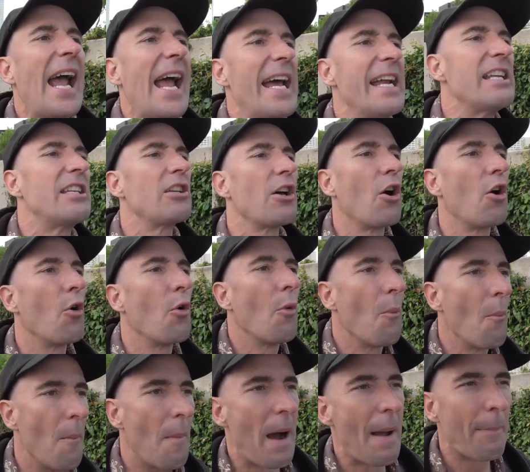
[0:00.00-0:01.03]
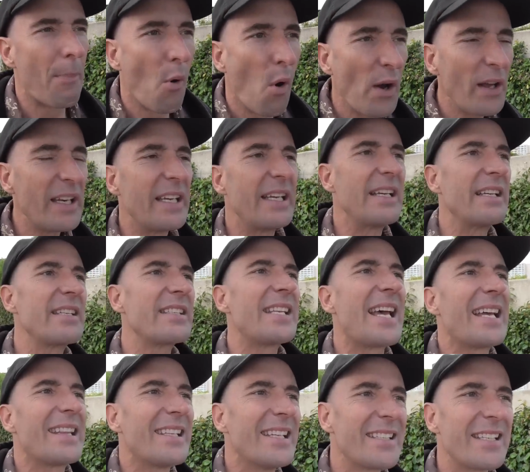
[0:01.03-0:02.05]
And so my point is
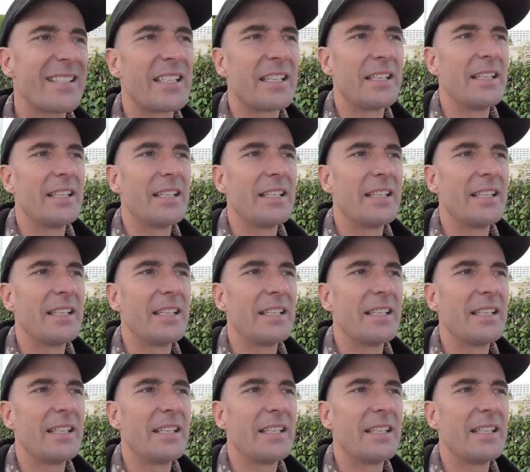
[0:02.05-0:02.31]
that this is,